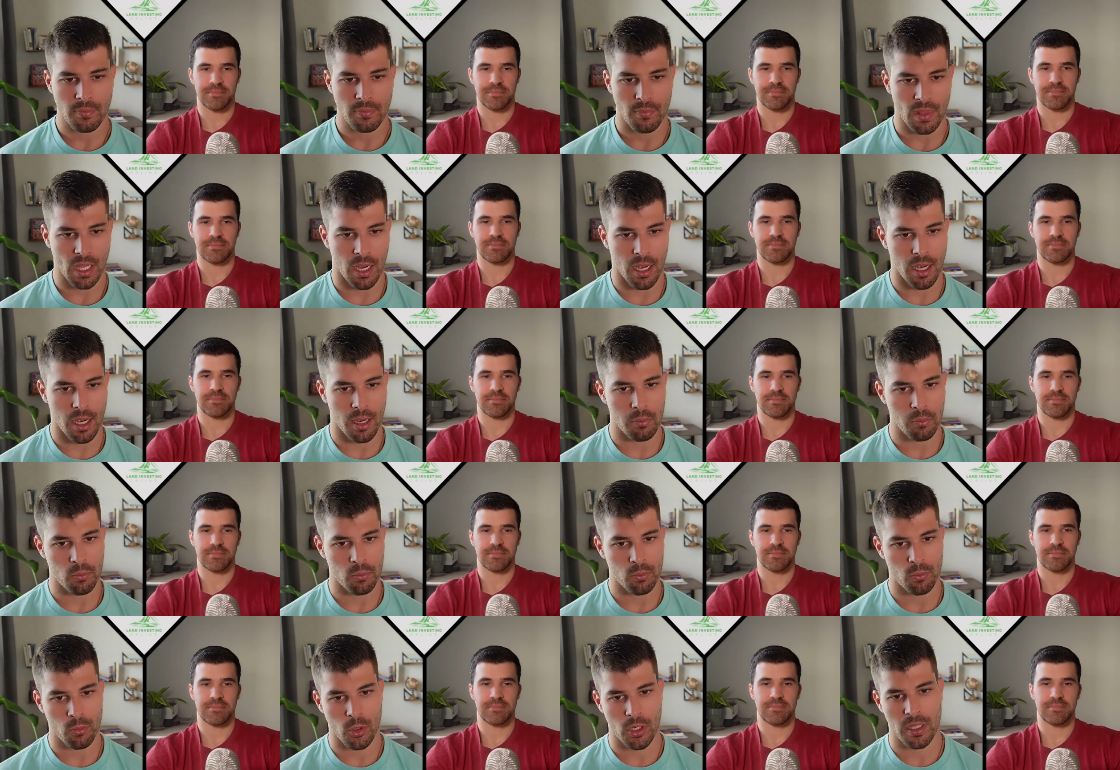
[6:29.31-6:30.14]

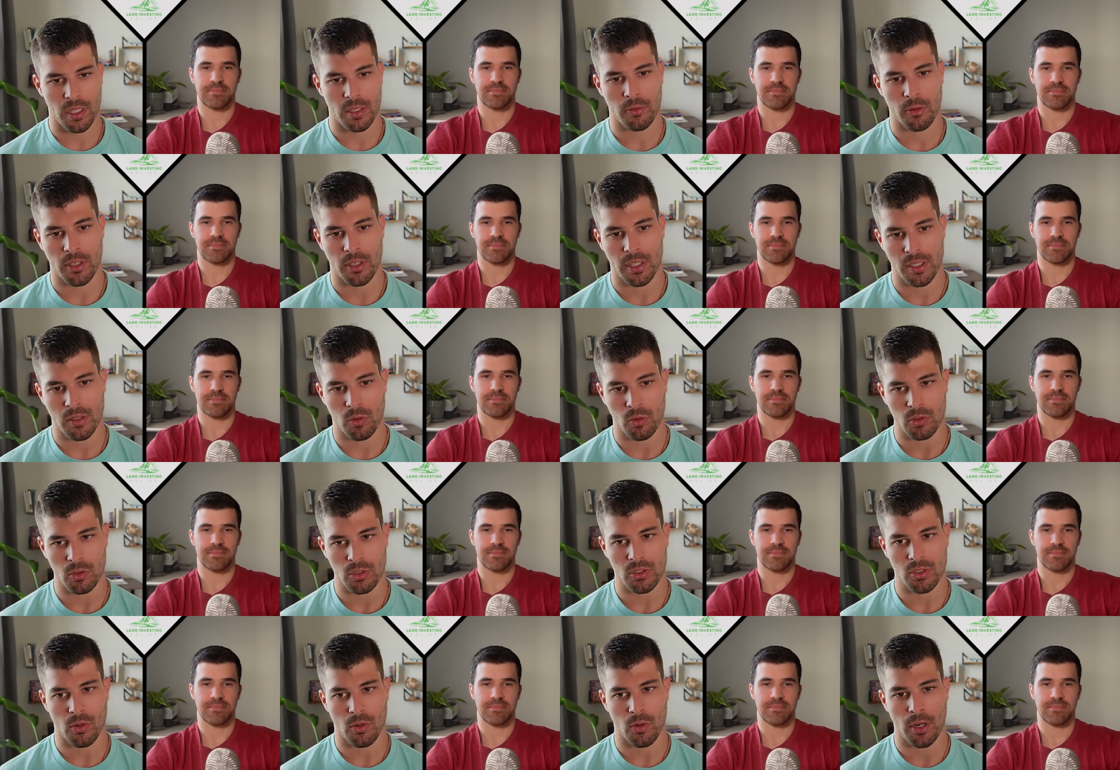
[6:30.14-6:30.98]
Speaker 1: Um, really, really cool
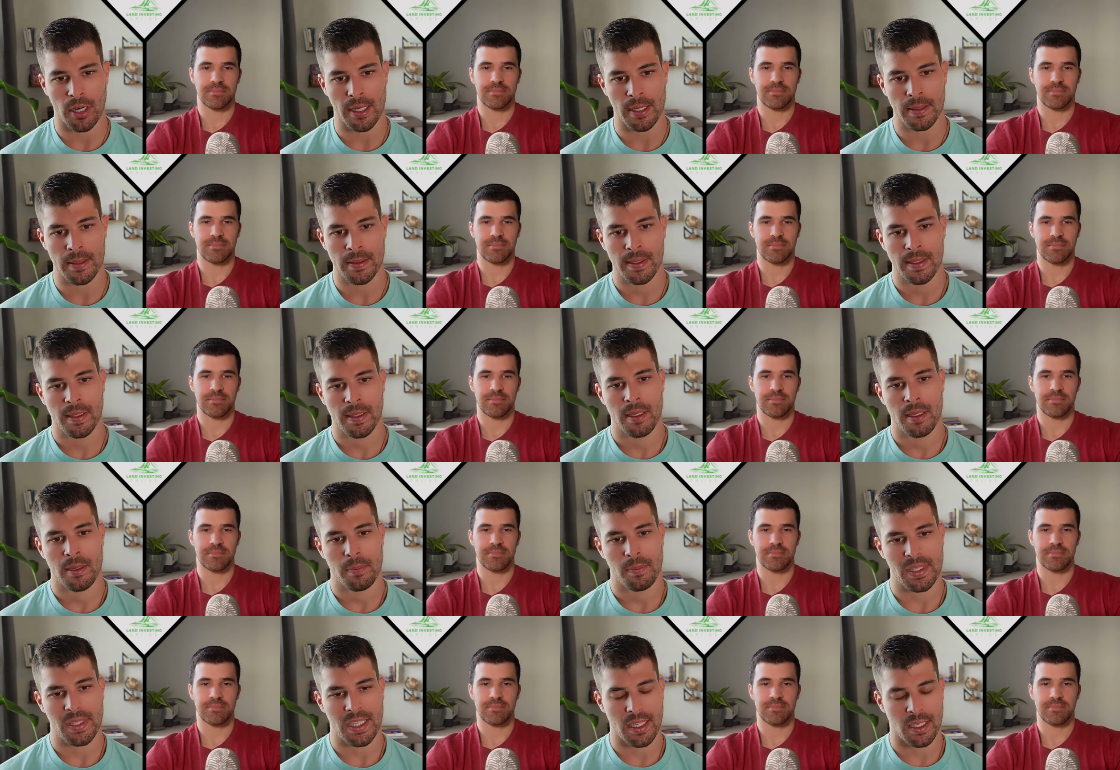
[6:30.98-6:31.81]
story.
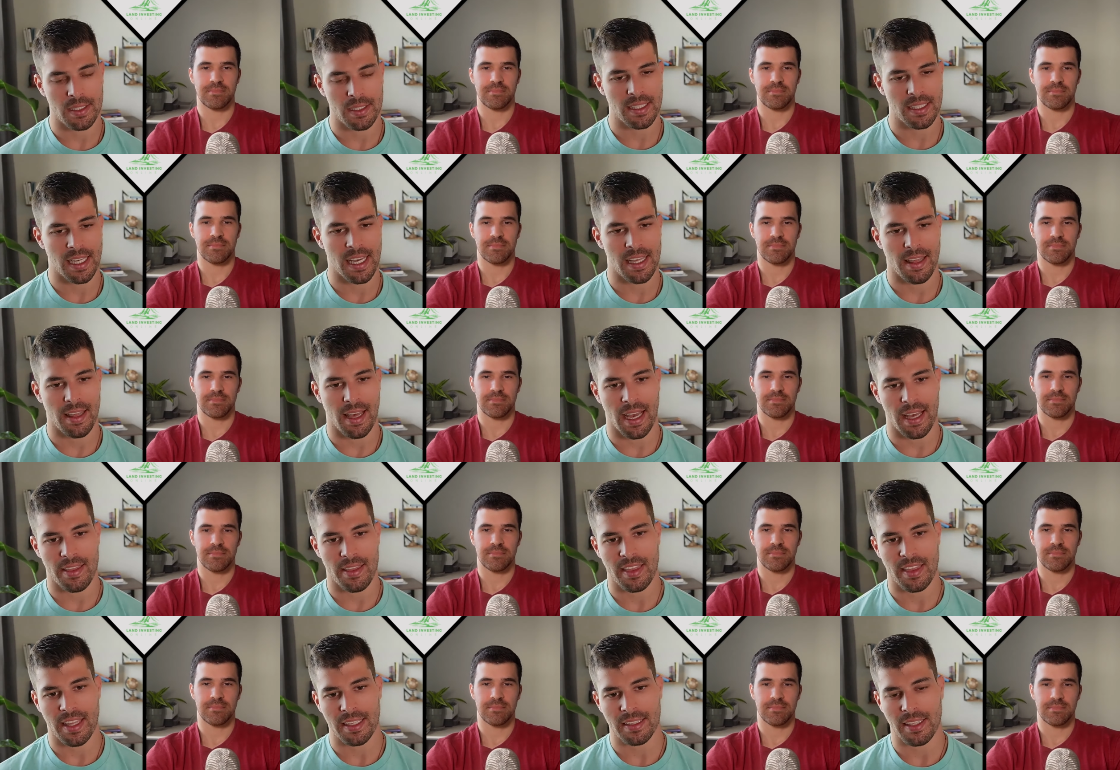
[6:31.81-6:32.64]
Because I, I
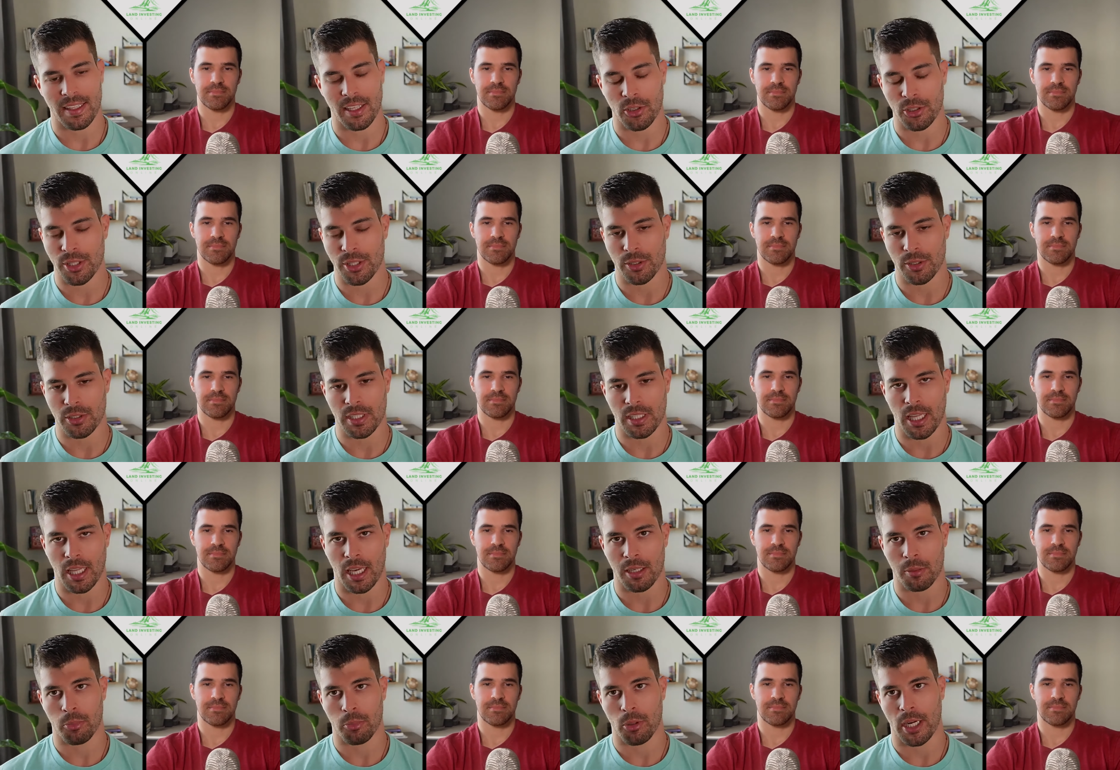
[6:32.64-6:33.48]
think there, there's a
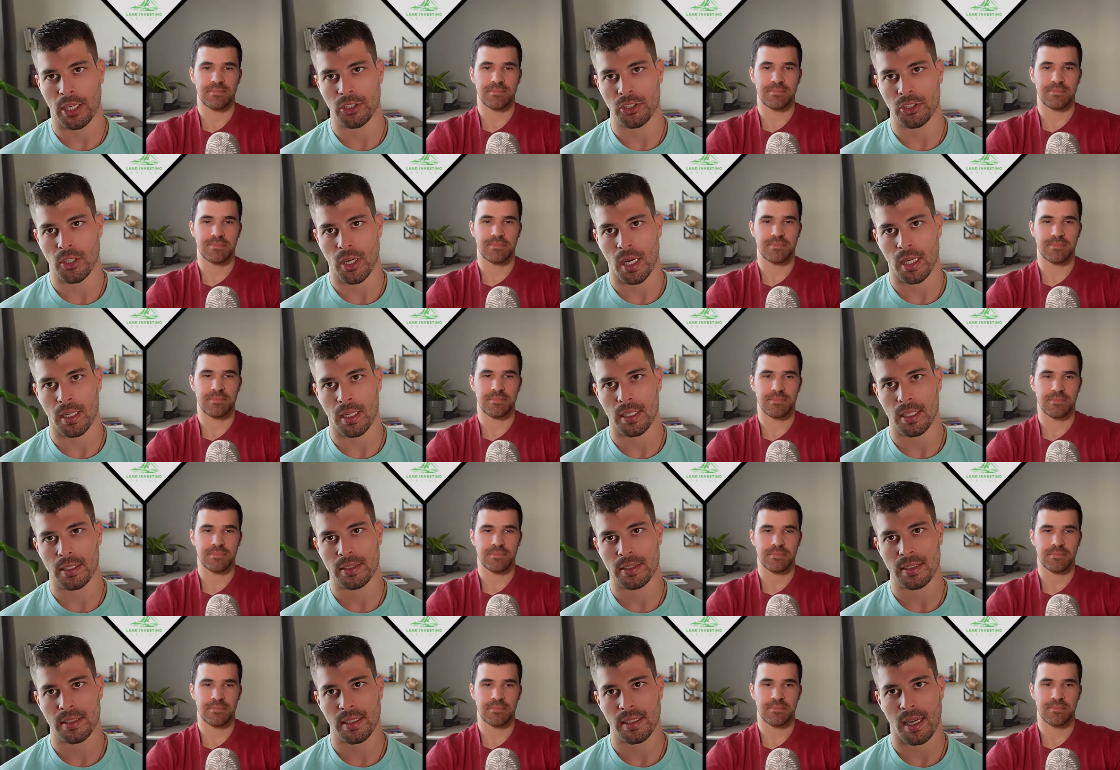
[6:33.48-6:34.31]
lot of pressure on
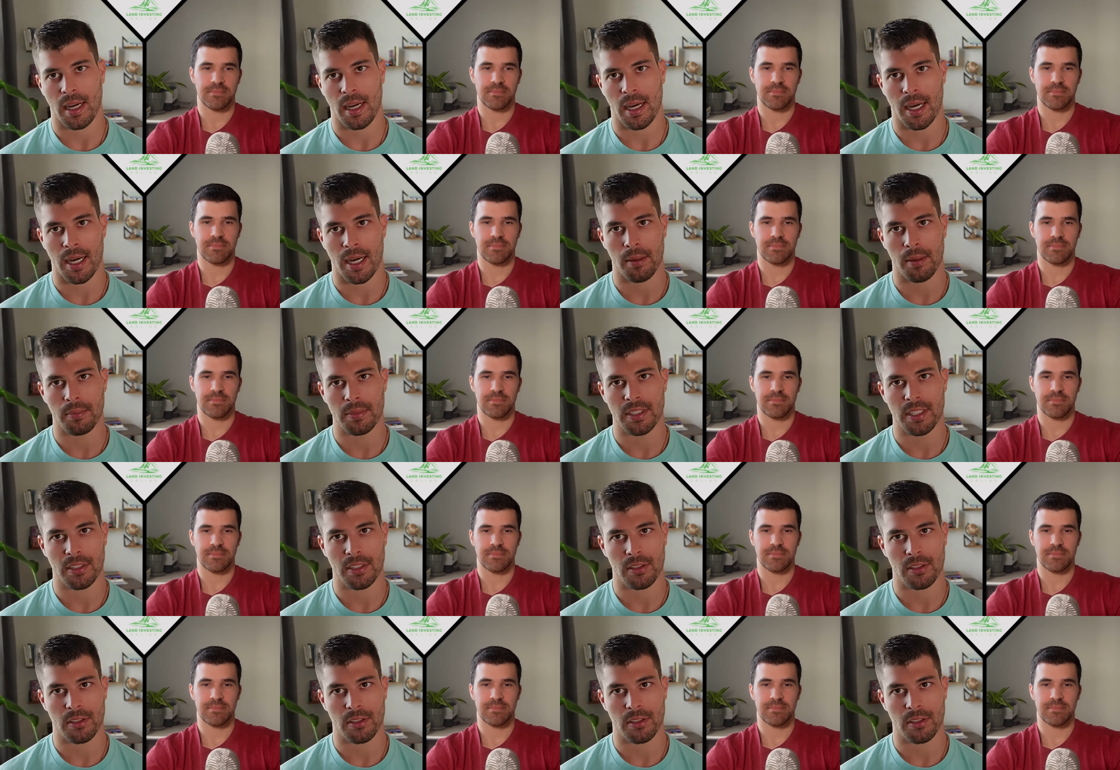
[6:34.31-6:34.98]
us um, to